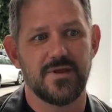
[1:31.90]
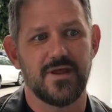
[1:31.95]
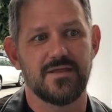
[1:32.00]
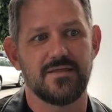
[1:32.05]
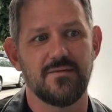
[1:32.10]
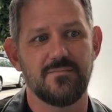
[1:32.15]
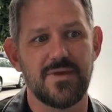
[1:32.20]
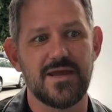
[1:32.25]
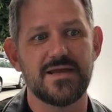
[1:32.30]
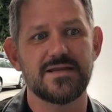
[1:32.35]
In
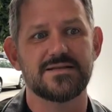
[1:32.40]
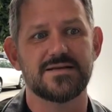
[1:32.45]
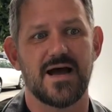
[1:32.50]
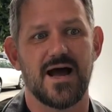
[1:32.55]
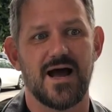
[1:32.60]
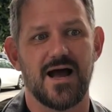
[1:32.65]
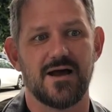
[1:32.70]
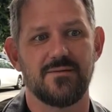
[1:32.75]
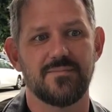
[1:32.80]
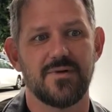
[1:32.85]
the
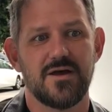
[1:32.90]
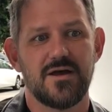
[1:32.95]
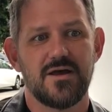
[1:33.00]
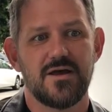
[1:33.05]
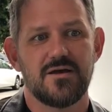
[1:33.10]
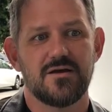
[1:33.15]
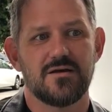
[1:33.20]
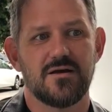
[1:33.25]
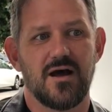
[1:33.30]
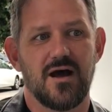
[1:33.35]
meantime,
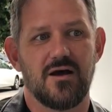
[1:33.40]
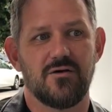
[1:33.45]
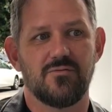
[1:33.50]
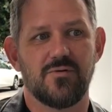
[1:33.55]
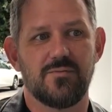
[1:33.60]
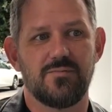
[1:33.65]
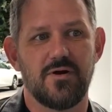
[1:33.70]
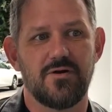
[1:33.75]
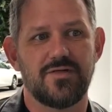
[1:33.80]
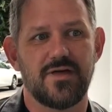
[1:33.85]

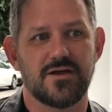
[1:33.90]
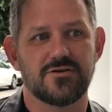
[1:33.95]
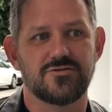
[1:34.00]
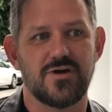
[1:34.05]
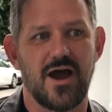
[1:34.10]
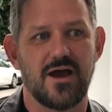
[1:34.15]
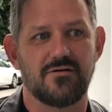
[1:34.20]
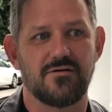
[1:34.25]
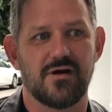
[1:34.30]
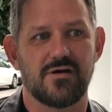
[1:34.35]
we both had
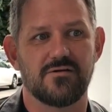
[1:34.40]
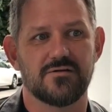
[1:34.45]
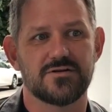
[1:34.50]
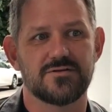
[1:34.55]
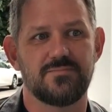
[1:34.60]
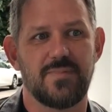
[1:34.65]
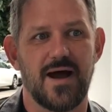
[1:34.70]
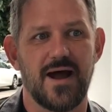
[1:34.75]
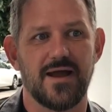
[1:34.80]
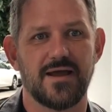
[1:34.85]
track
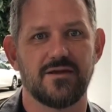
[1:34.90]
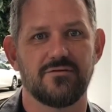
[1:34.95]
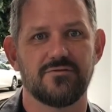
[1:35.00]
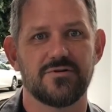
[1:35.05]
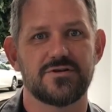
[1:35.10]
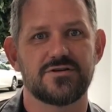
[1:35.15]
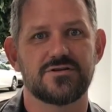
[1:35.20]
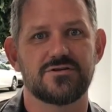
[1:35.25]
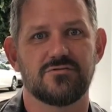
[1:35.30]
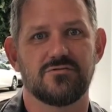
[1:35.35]
records buying and
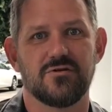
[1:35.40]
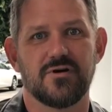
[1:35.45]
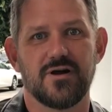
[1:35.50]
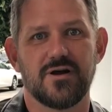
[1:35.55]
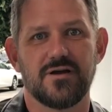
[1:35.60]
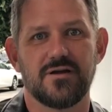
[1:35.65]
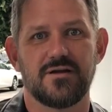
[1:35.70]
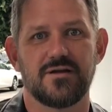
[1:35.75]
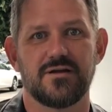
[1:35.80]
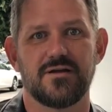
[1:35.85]

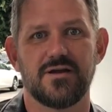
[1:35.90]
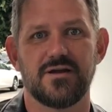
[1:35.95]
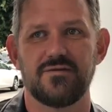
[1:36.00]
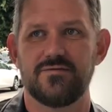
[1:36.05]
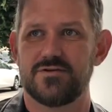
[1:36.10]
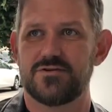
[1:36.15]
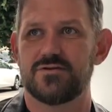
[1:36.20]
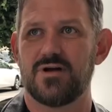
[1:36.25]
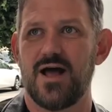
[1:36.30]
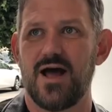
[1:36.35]
restoring
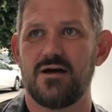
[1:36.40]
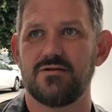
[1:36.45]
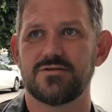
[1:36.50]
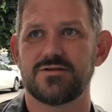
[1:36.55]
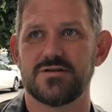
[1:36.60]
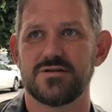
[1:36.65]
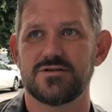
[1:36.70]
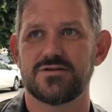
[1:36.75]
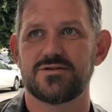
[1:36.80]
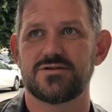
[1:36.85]
individual
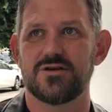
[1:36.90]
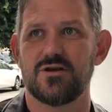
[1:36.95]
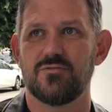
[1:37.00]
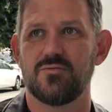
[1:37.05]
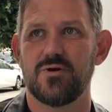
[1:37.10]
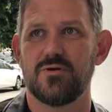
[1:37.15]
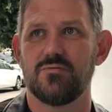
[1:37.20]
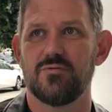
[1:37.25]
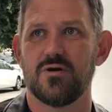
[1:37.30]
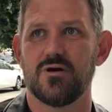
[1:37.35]
houses, so
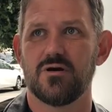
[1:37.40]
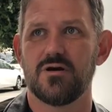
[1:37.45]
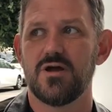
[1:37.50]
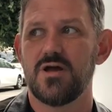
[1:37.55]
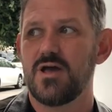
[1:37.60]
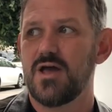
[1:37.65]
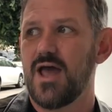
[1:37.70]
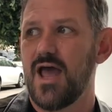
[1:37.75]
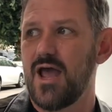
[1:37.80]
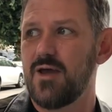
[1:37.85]
we were
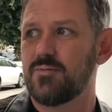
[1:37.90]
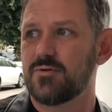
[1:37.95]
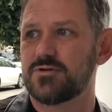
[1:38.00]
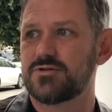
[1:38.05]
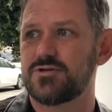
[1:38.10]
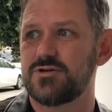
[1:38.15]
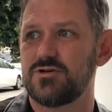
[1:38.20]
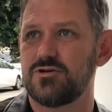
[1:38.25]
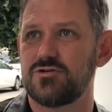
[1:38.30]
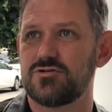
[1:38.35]
able
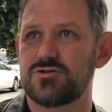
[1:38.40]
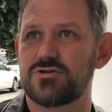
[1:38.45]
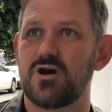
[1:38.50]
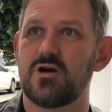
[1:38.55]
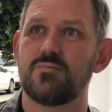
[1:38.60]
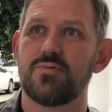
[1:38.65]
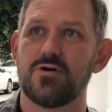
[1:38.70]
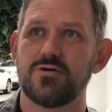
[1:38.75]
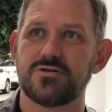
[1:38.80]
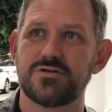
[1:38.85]
to
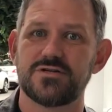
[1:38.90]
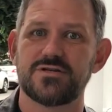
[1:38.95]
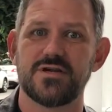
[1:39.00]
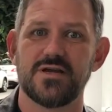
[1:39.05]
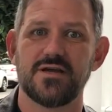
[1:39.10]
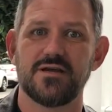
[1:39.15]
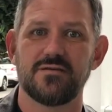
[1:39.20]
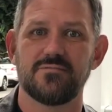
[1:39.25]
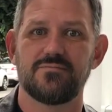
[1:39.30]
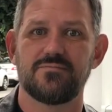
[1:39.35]
start
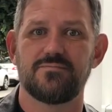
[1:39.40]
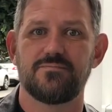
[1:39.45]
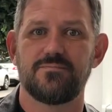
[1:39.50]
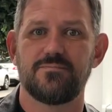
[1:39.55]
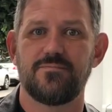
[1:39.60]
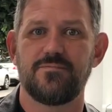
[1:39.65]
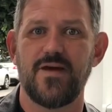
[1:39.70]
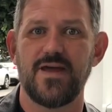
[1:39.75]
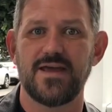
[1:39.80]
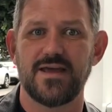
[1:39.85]
purchasing
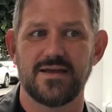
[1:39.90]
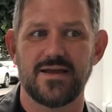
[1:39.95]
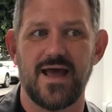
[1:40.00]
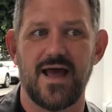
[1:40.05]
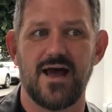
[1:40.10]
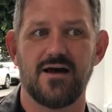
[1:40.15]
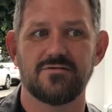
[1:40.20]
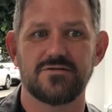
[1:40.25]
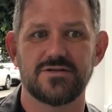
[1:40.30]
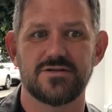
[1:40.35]
vacant
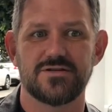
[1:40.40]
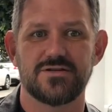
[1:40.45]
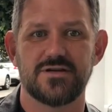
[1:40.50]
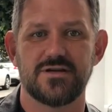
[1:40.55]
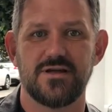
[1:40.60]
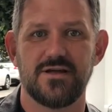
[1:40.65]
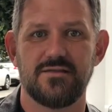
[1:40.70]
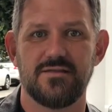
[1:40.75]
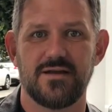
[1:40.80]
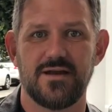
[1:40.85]
houses
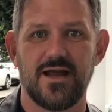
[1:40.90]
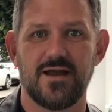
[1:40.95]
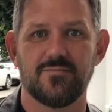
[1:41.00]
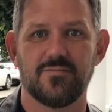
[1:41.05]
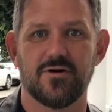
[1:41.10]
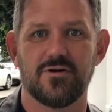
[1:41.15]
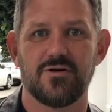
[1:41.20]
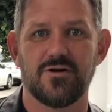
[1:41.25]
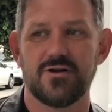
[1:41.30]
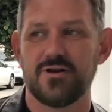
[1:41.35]
in the
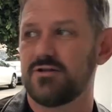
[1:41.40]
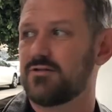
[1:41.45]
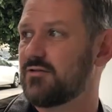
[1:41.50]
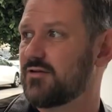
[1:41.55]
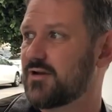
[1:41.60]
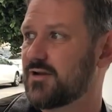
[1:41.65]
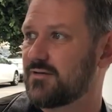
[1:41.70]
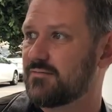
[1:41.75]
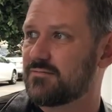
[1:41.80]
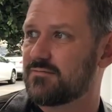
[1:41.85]
neighborhood,
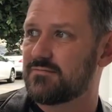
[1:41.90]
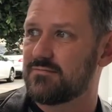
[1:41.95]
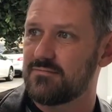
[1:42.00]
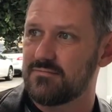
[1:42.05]
including